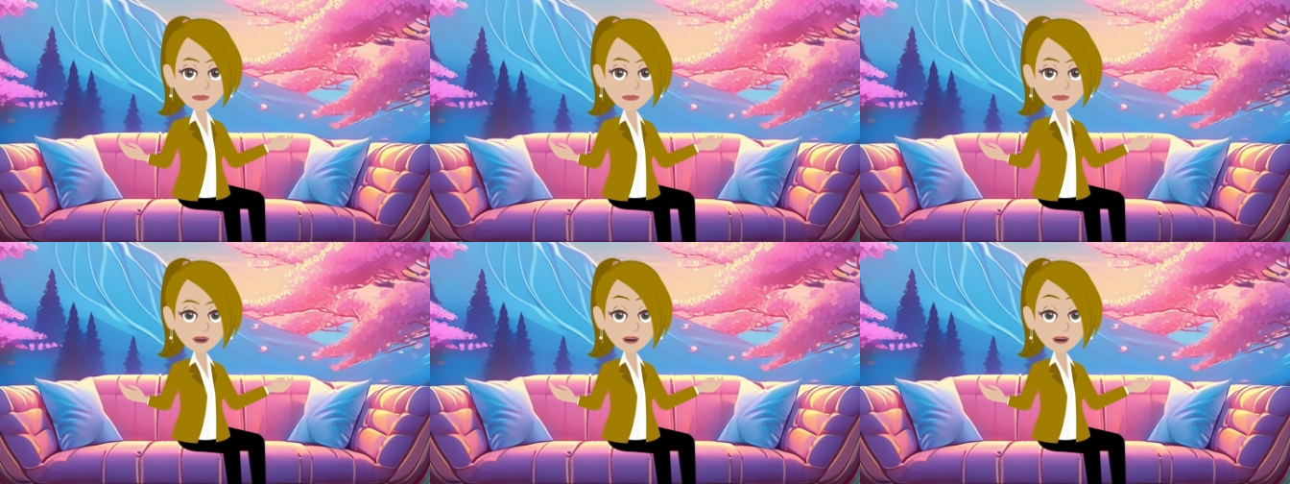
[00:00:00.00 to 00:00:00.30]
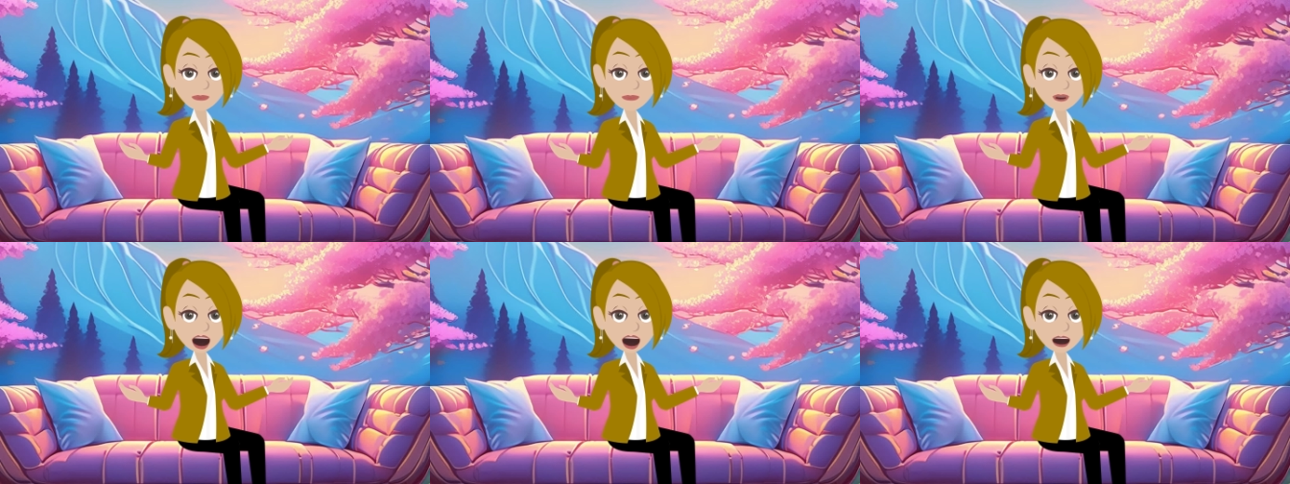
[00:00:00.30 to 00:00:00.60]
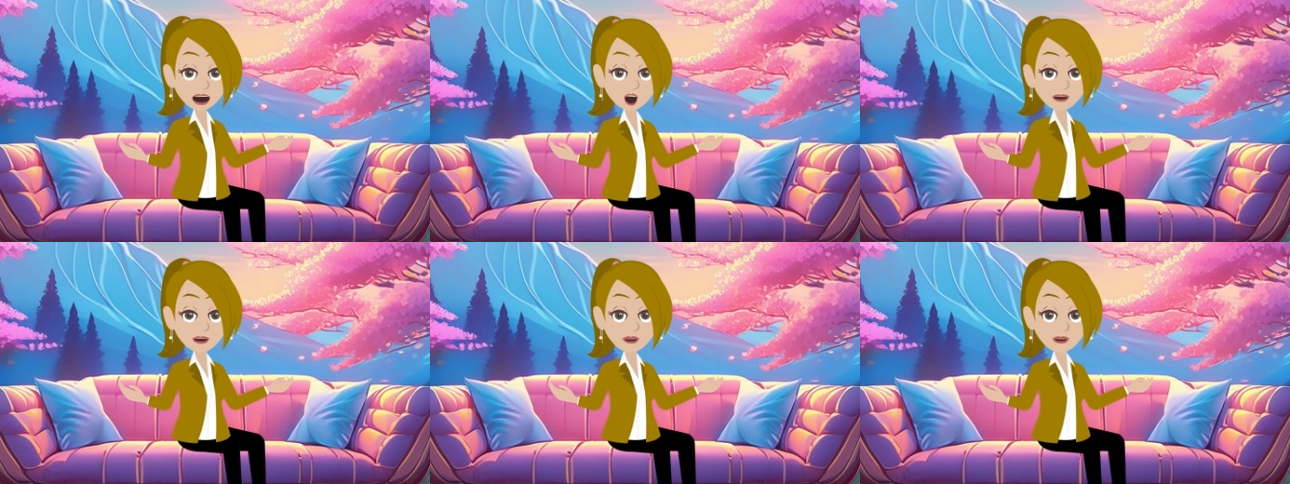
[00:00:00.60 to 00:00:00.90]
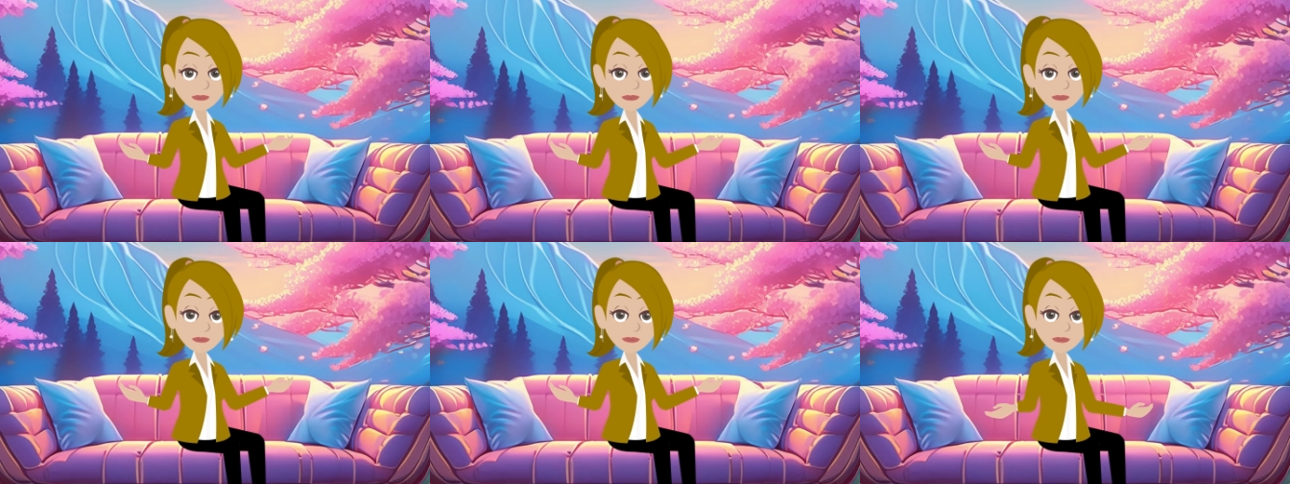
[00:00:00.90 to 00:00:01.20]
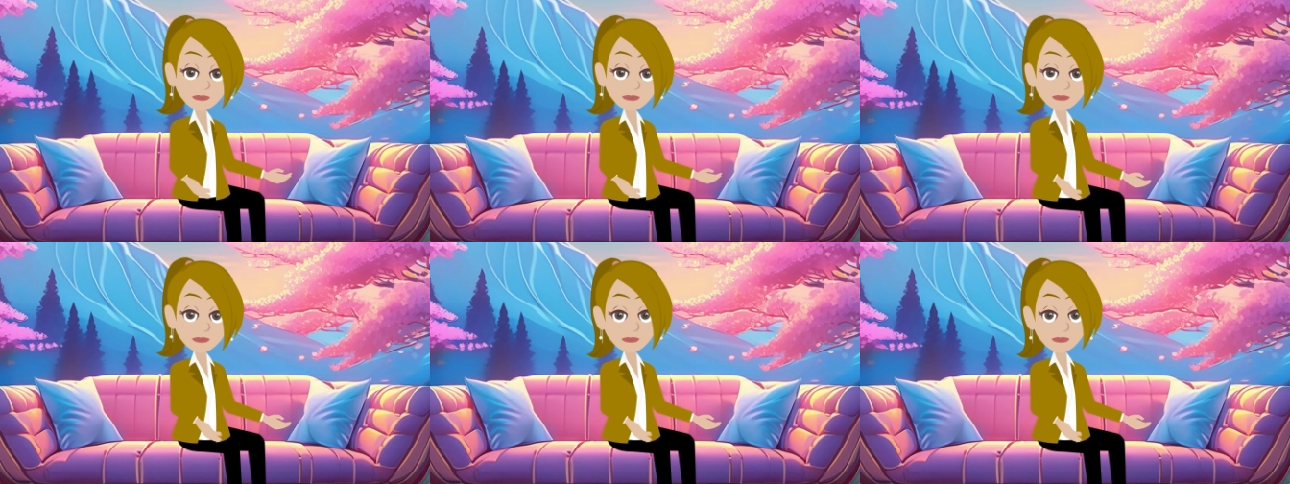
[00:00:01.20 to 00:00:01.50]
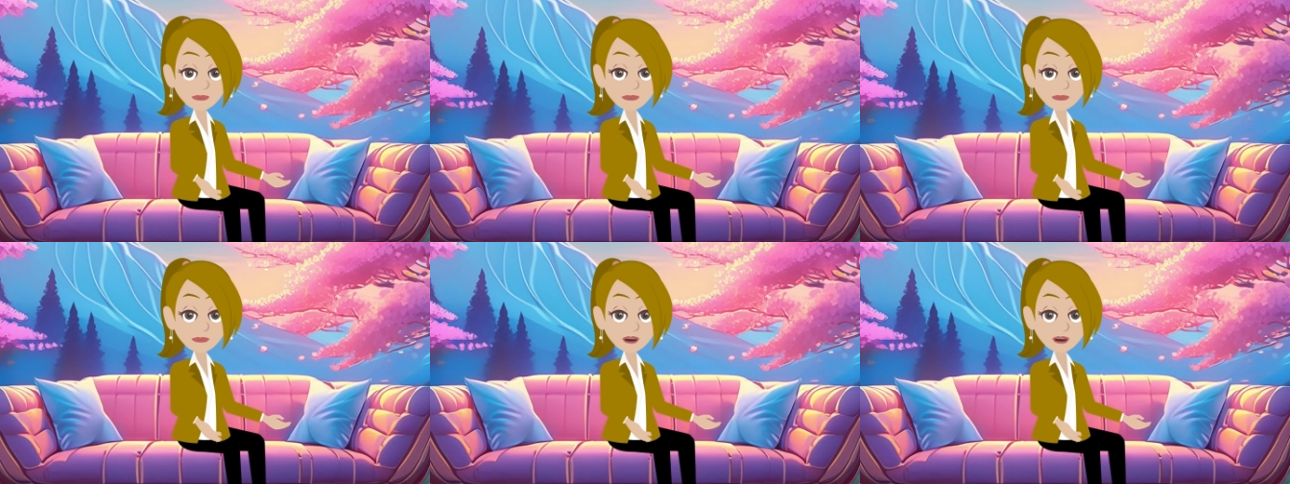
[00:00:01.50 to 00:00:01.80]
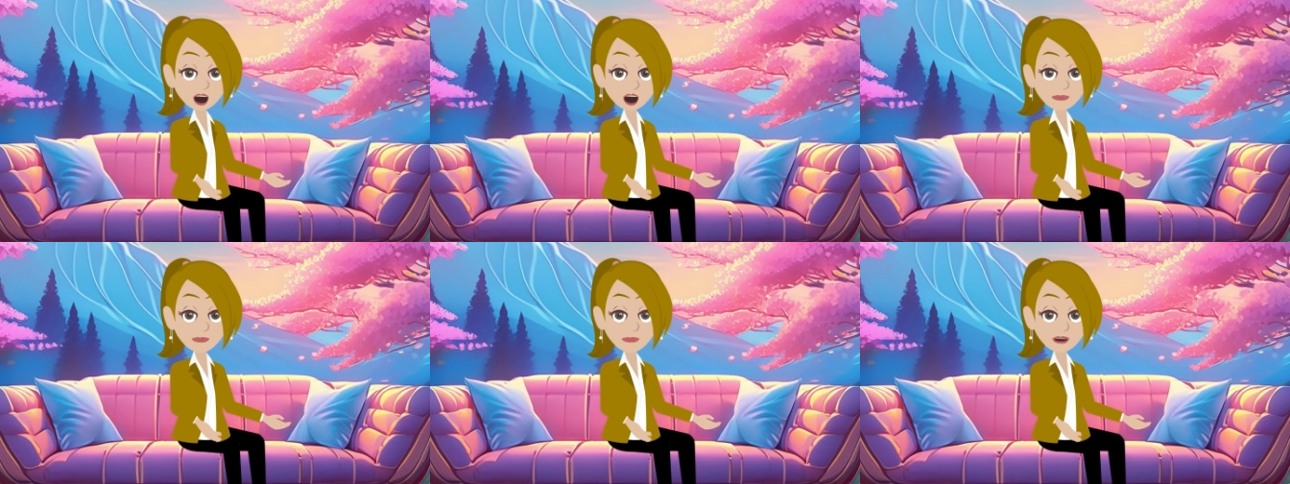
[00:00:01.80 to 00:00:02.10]
because
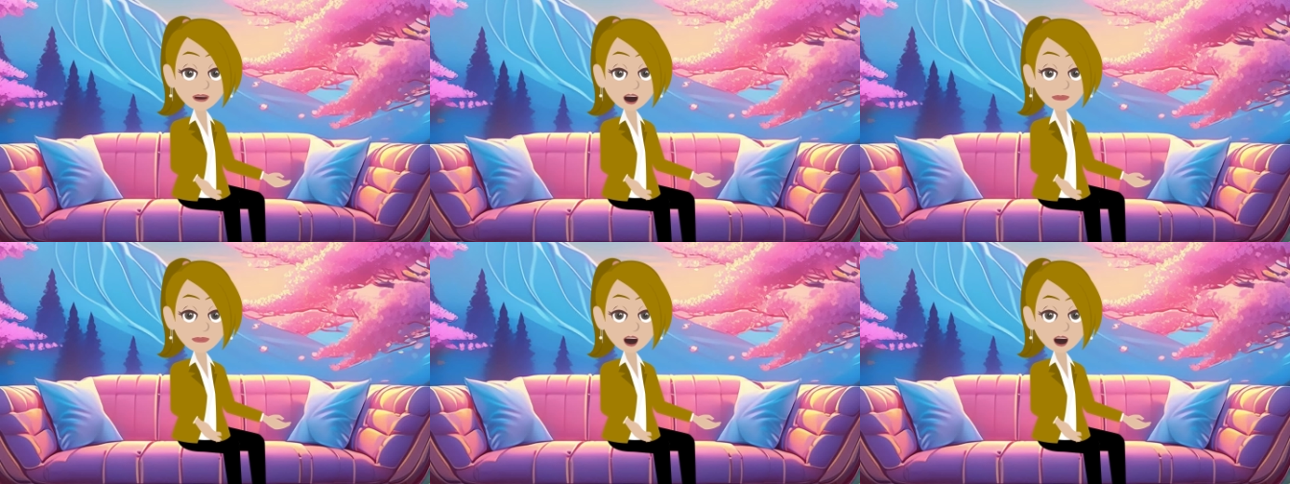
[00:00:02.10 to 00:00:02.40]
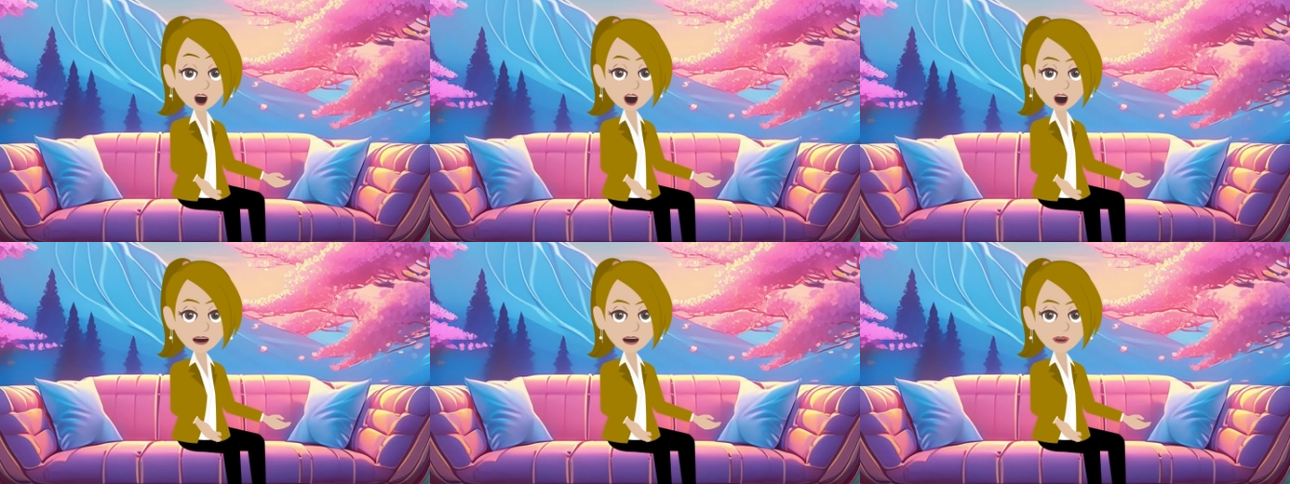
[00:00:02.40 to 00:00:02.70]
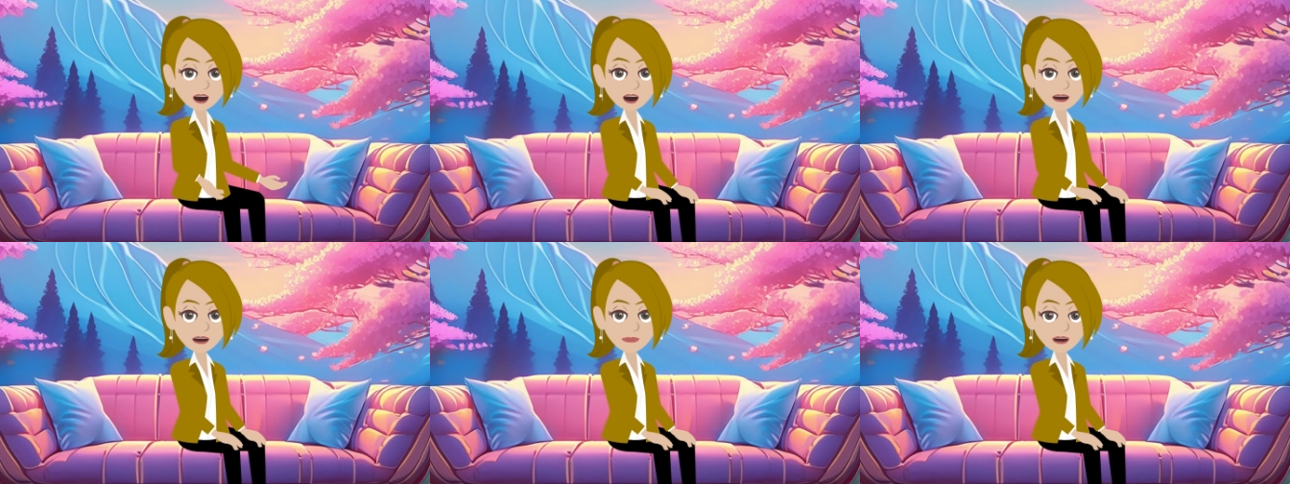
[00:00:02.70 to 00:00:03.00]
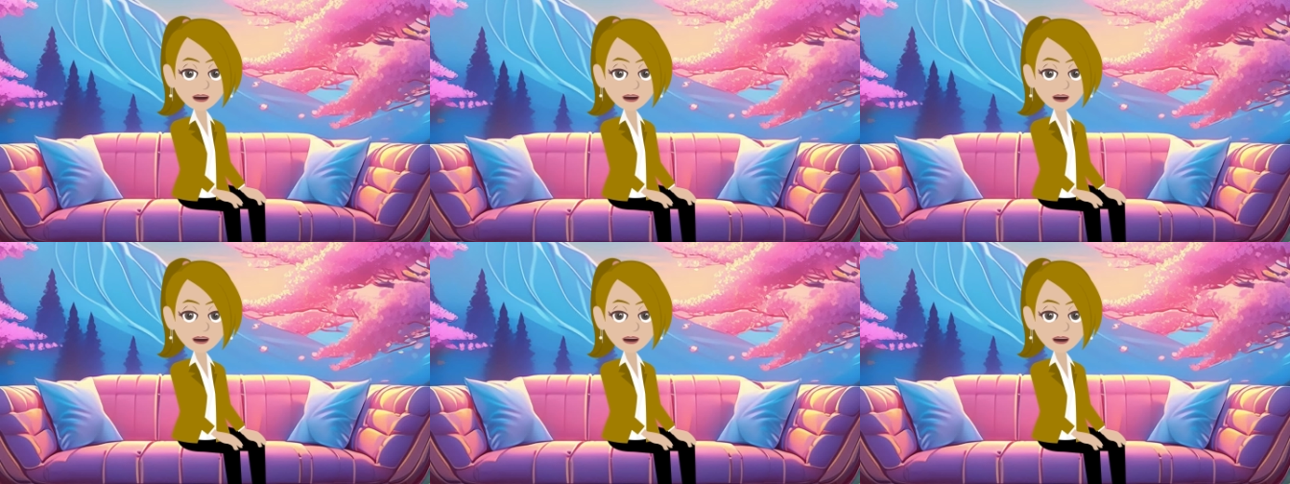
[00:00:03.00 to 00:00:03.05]
this personality is